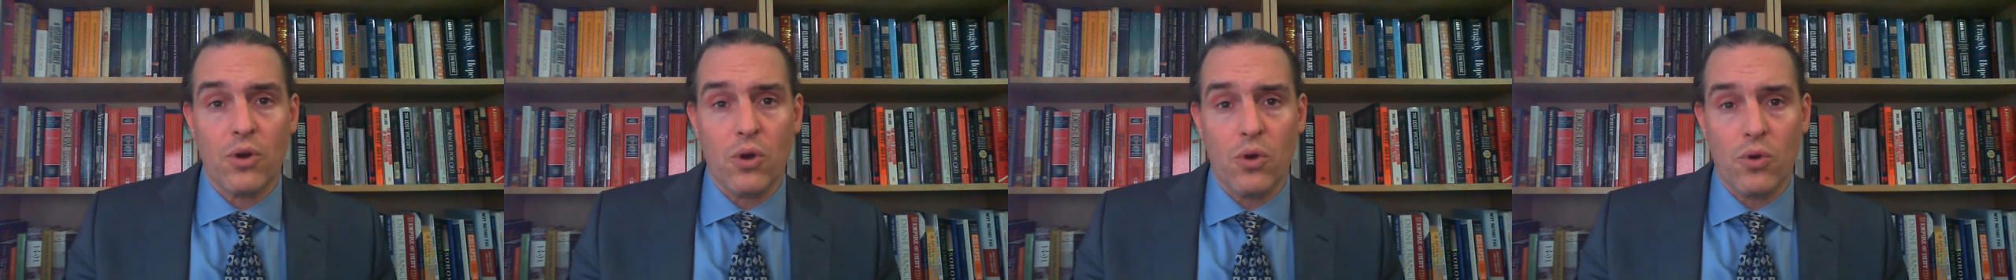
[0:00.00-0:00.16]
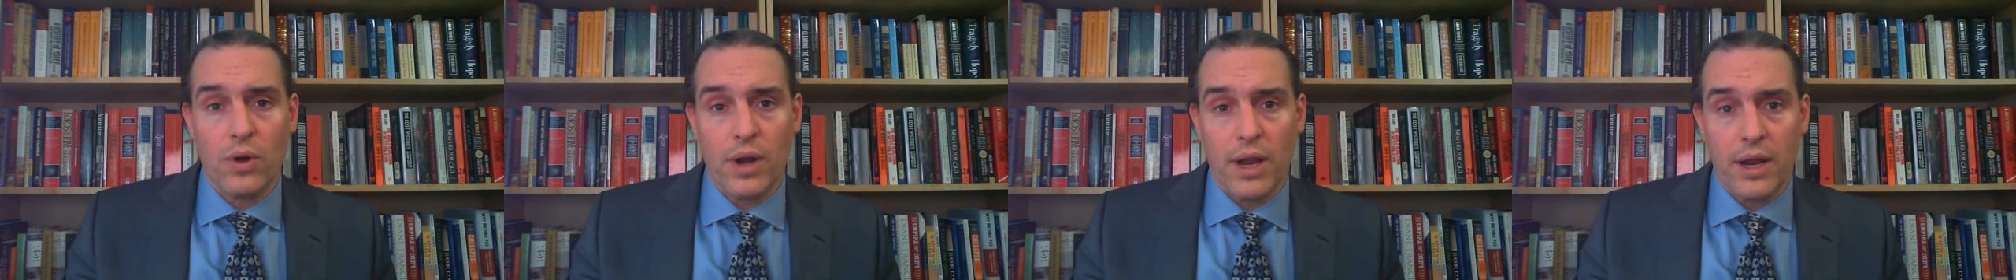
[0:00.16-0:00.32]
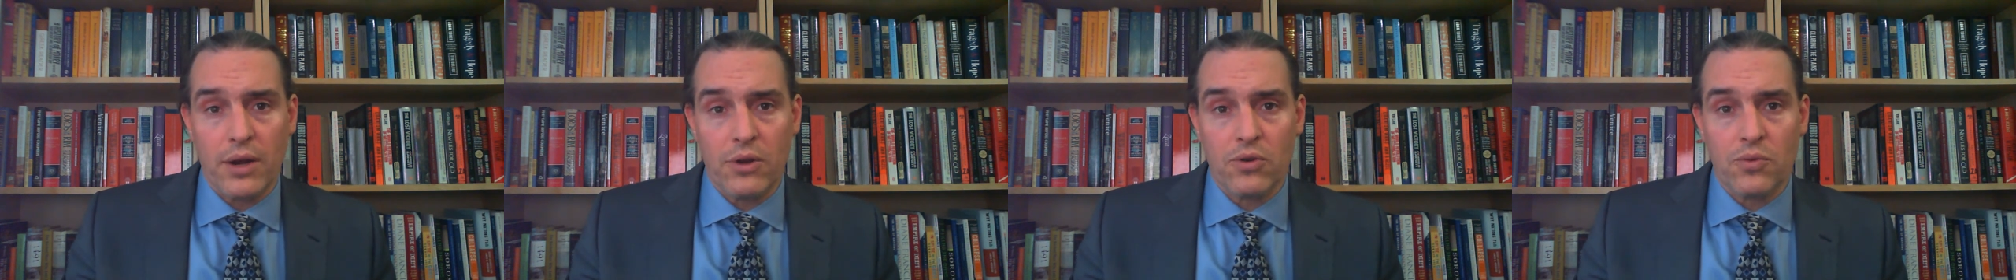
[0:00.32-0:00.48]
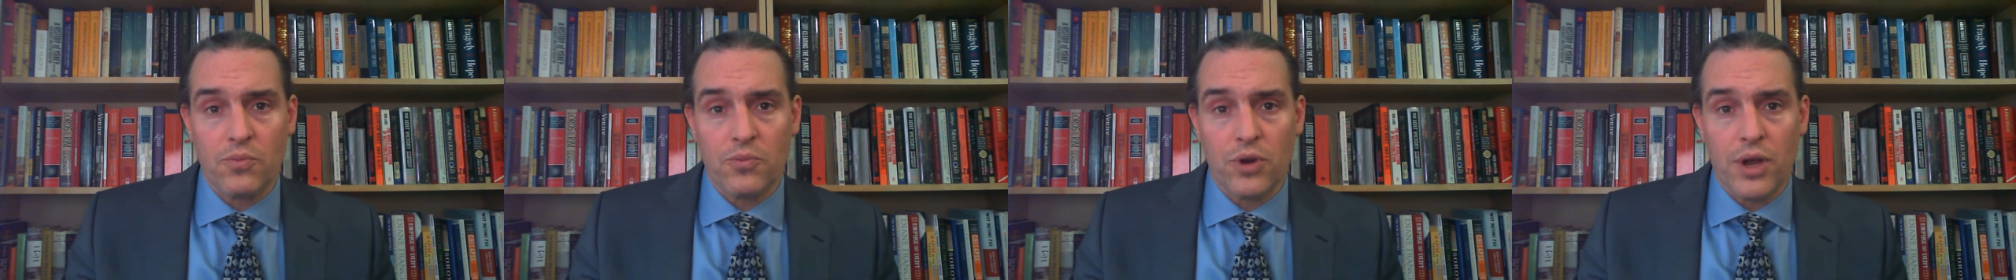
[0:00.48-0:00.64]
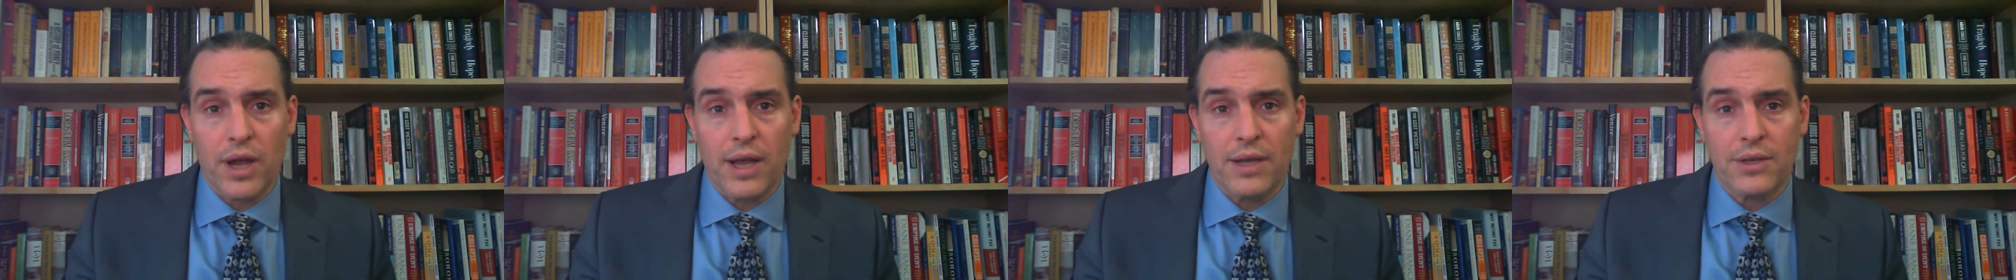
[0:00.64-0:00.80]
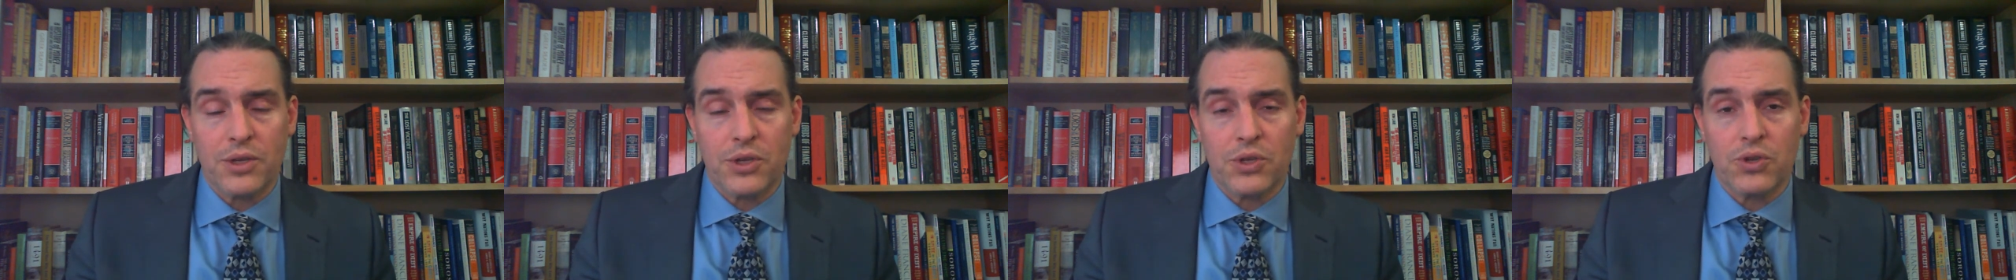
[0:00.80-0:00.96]
own
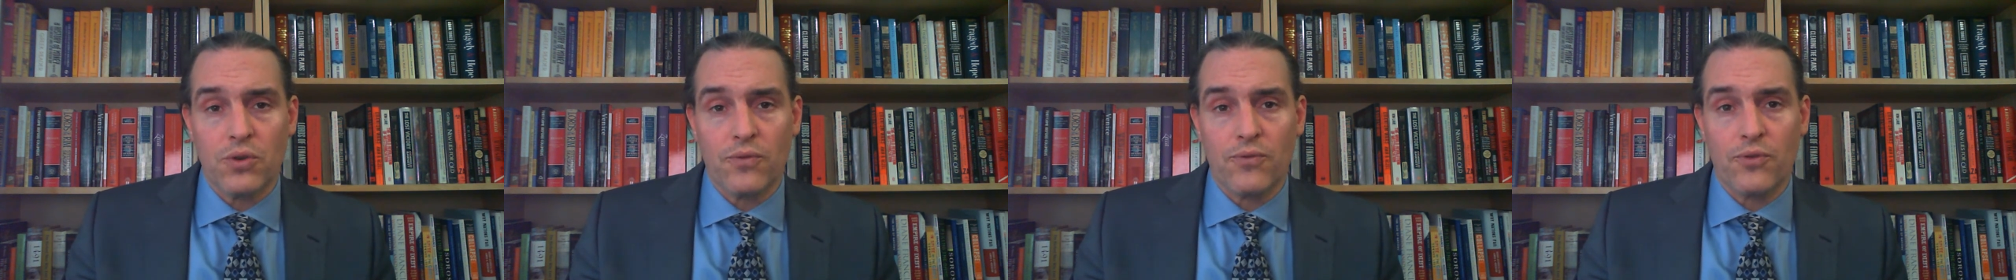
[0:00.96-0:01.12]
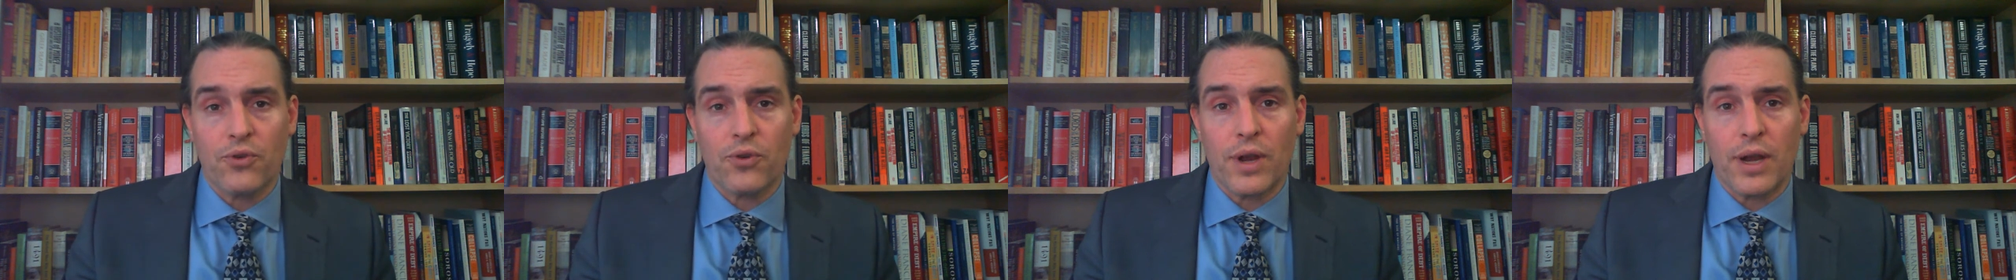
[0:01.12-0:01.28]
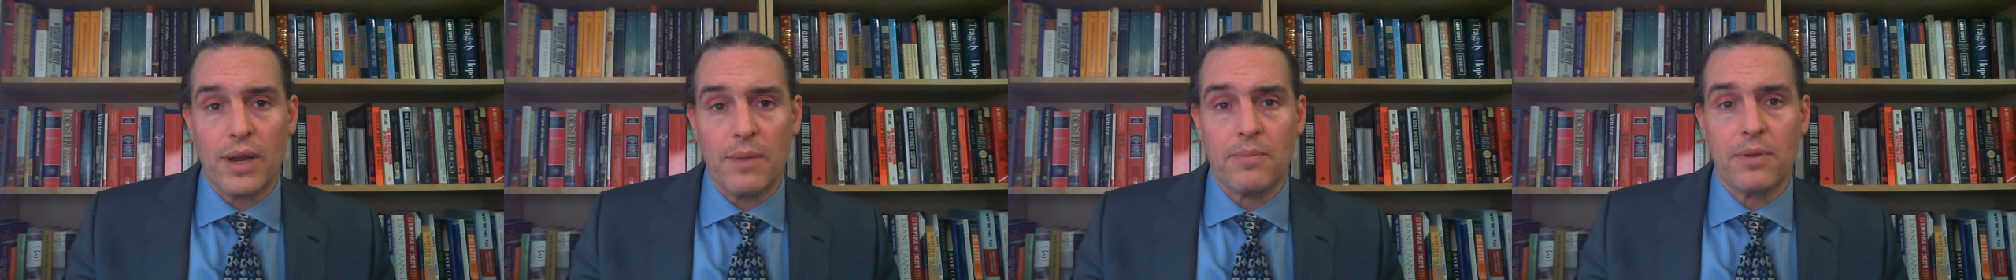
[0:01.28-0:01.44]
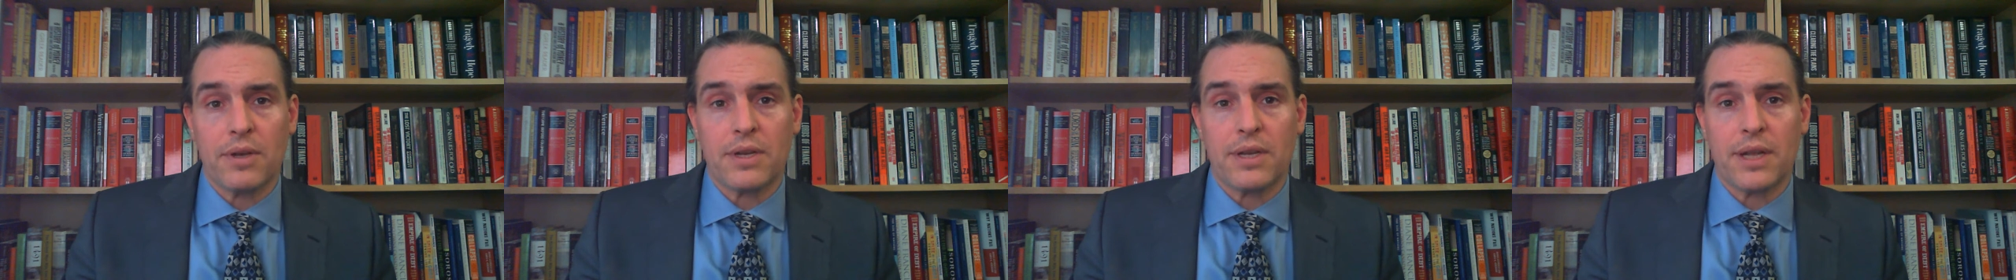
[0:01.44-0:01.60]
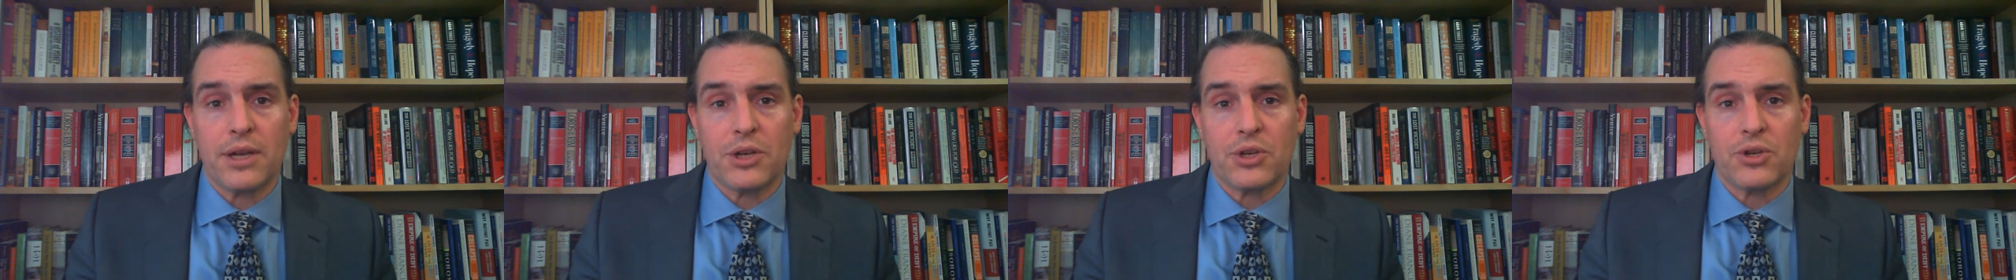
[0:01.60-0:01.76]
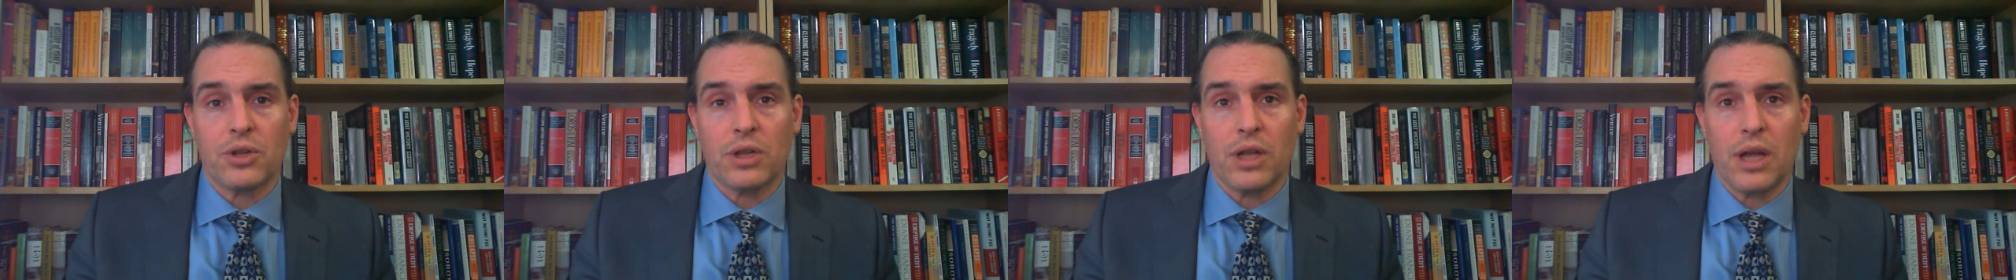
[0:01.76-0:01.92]
enterprises over any
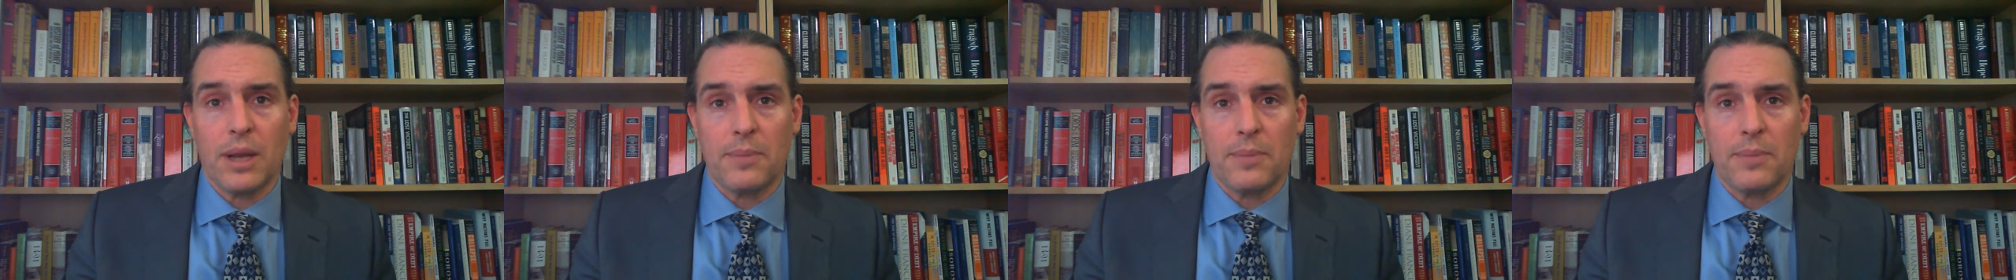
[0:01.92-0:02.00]
potential